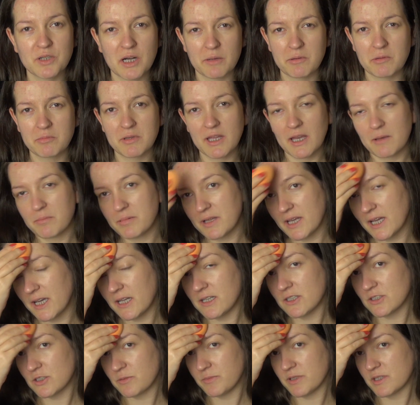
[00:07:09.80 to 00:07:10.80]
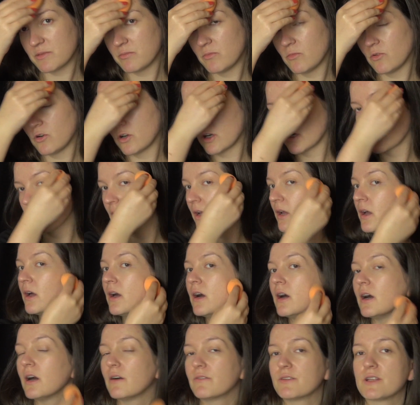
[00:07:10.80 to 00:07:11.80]
probably apply a little bit more
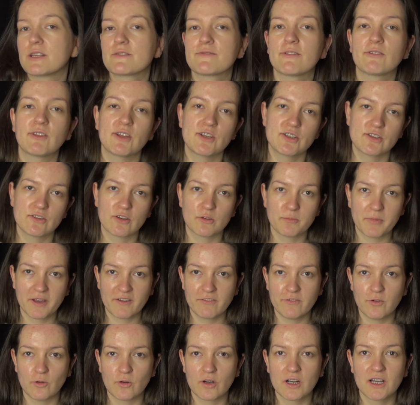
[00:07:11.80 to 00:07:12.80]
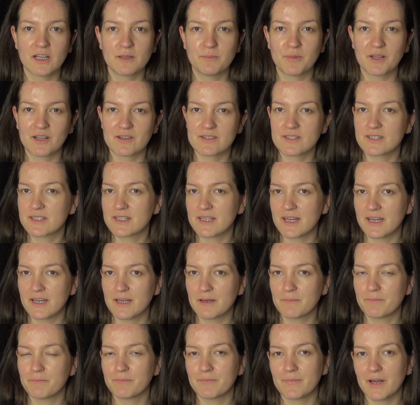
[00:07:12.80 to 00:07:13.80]
of this foundation on my forehead because
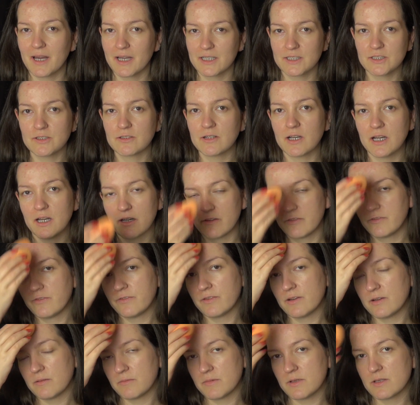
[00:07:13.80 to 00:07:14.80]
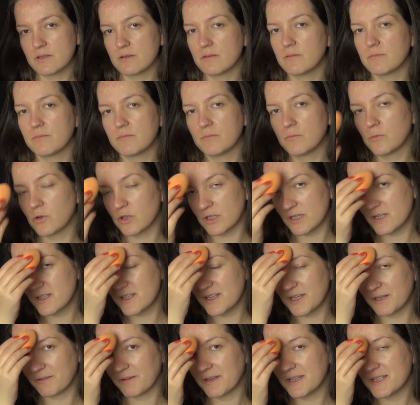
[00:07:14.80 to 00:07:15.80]
I do have more
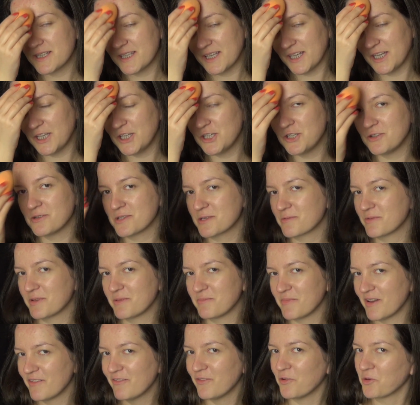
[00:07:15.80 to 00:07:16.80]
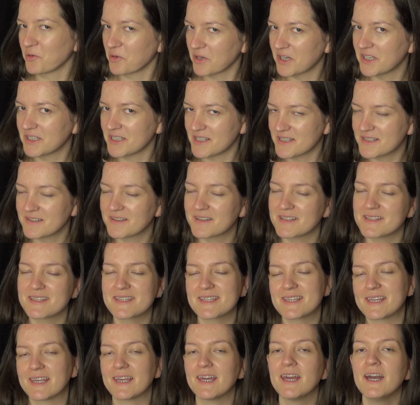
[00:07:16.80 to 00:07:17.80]
serious issues with my forehead, as you can
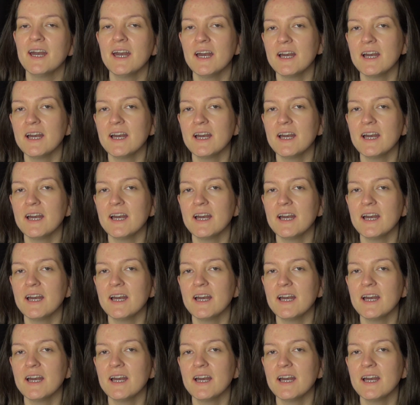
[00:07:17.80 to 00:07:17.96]
see.